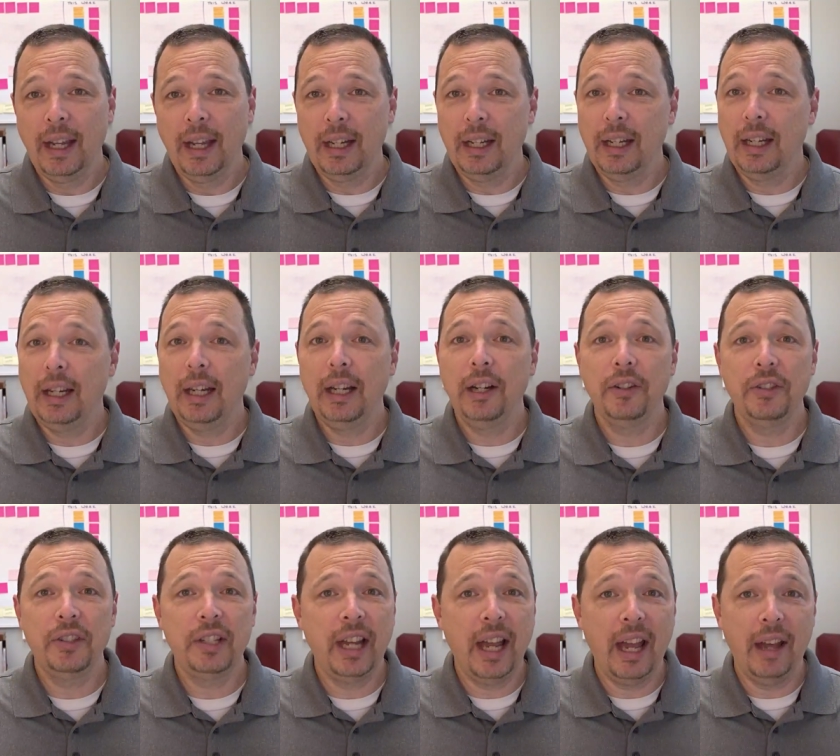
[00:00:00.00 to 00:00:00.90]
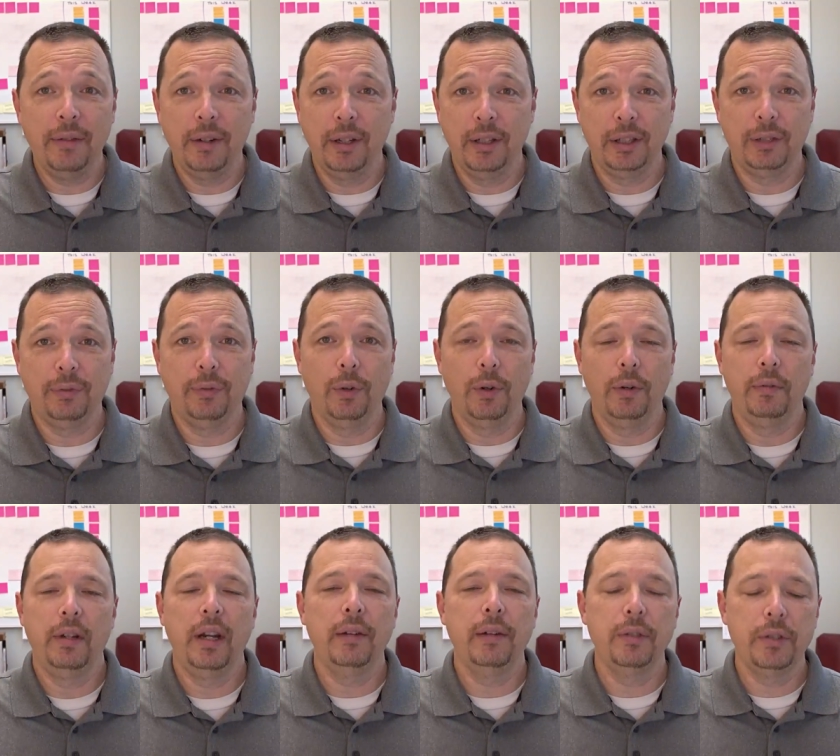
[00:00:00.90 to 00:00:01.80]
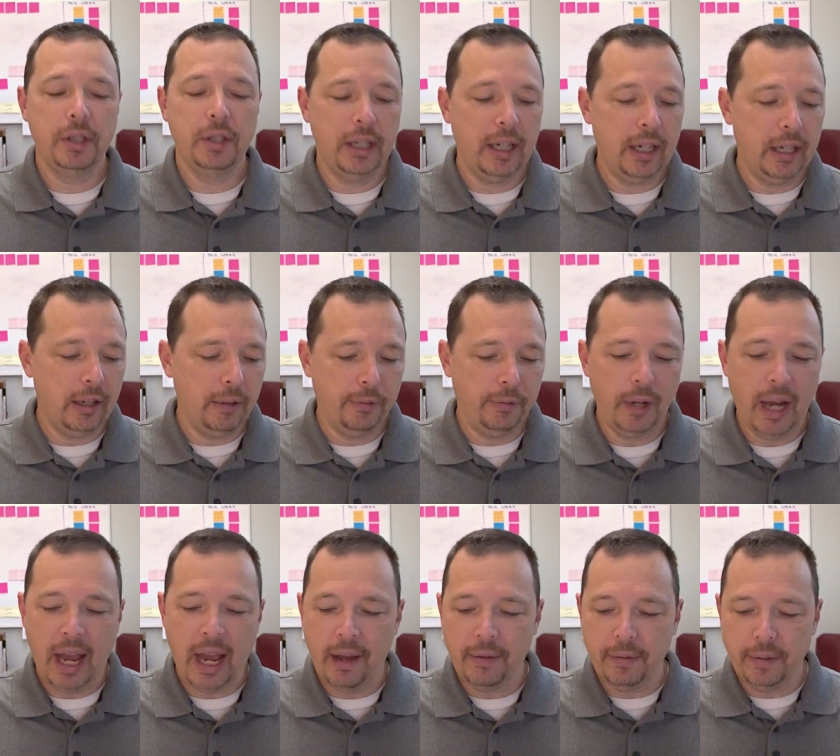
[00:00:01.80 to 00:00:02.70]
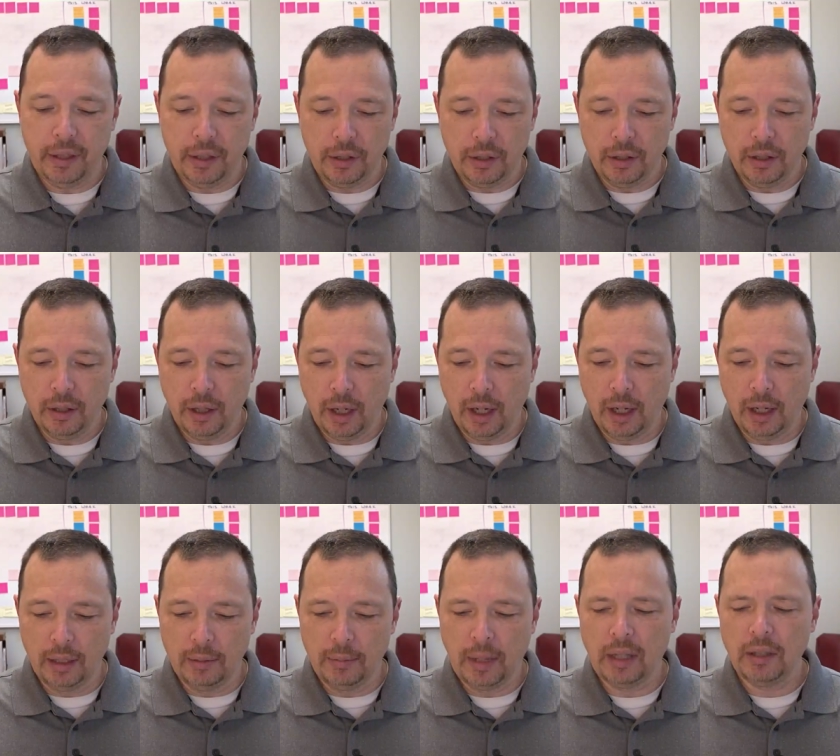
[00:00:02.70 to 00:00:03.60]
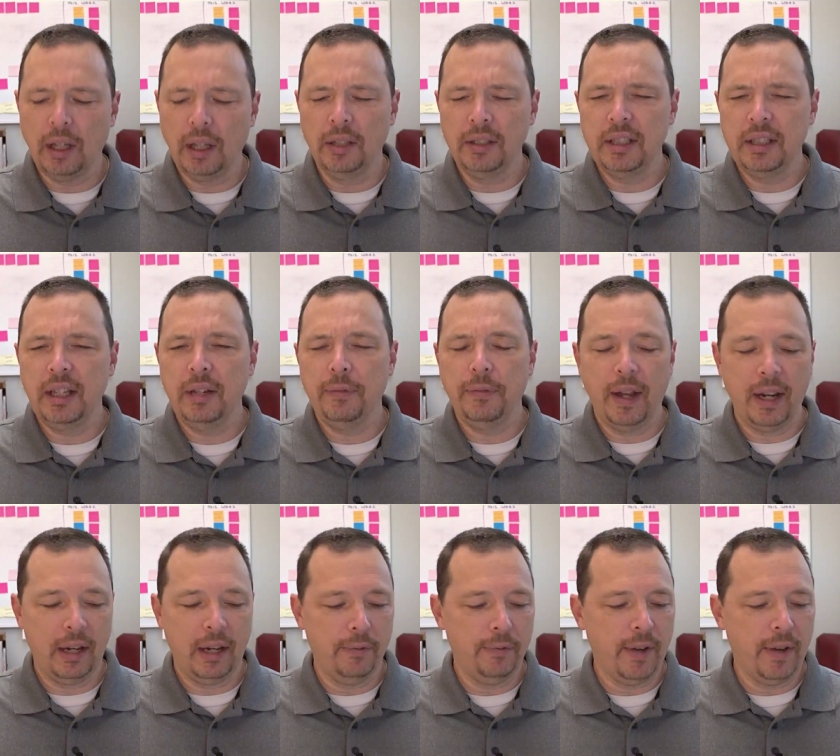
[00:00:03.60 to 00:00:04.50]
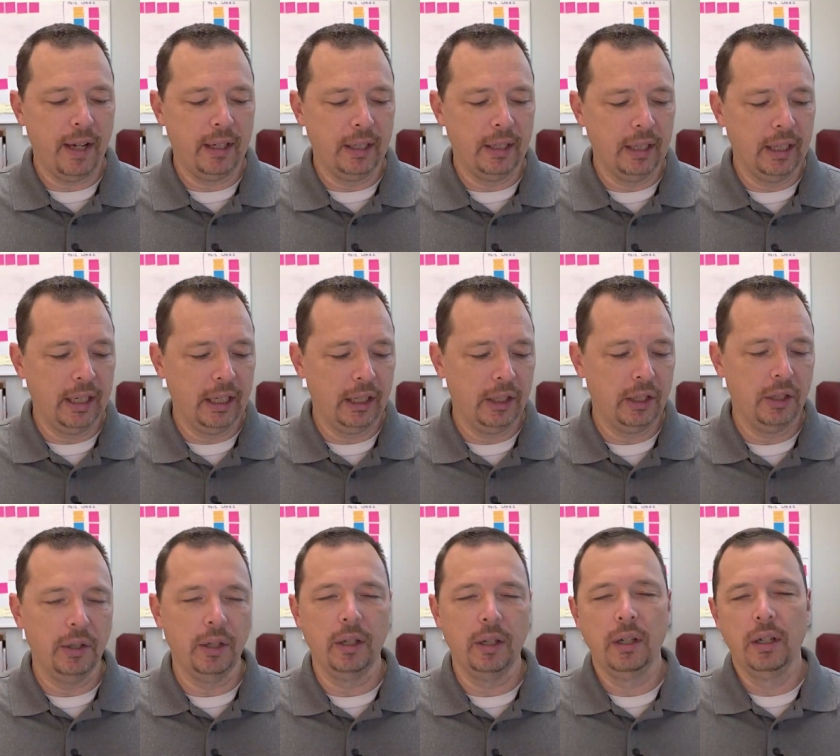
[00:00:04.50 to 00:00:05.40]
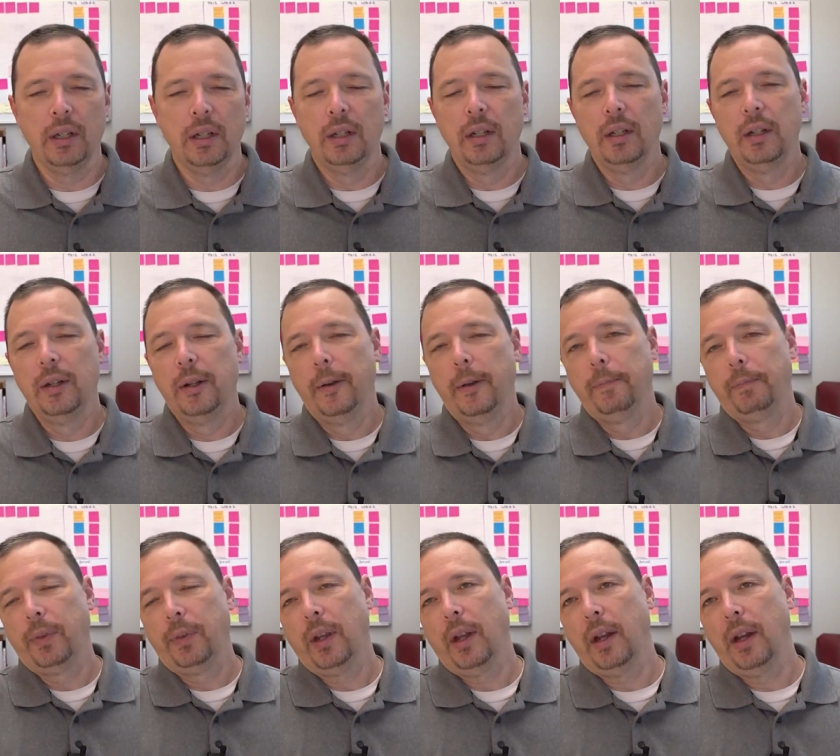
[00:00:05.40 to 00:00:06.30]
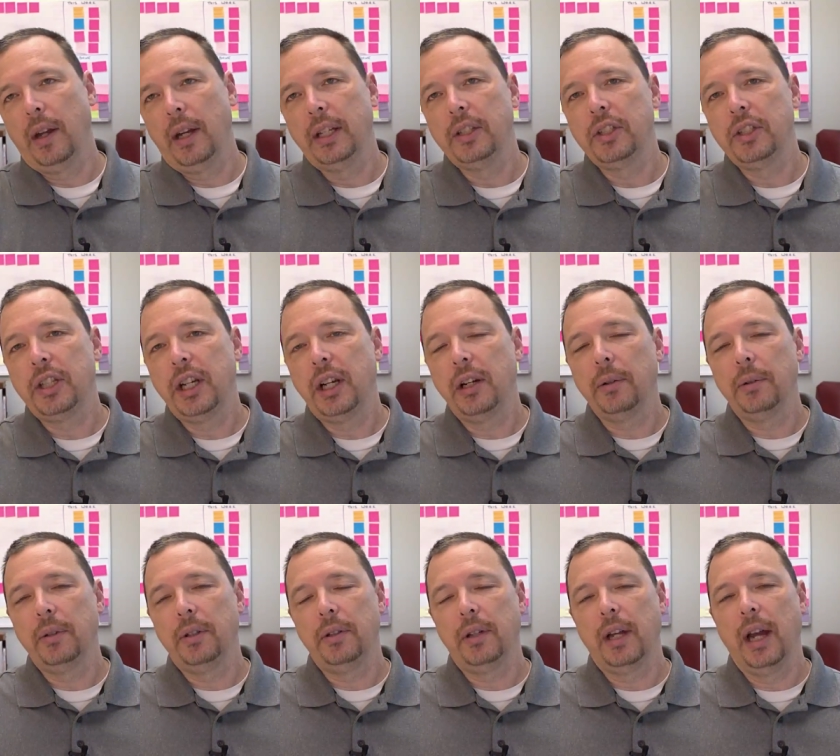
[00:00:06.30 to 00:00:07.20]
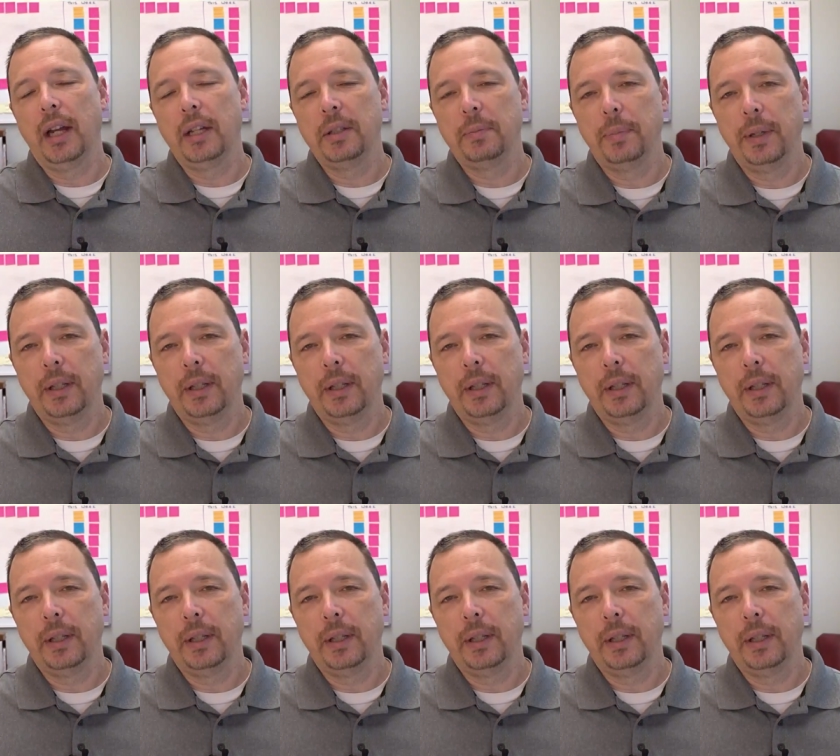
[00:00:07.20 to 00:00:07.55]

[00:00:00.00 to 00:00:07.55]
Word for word: And here's the evidence for it. Have you ever seen, if you haven't, uh, I'll, I'll, see if I can find the link to it uh, and share it with you guys.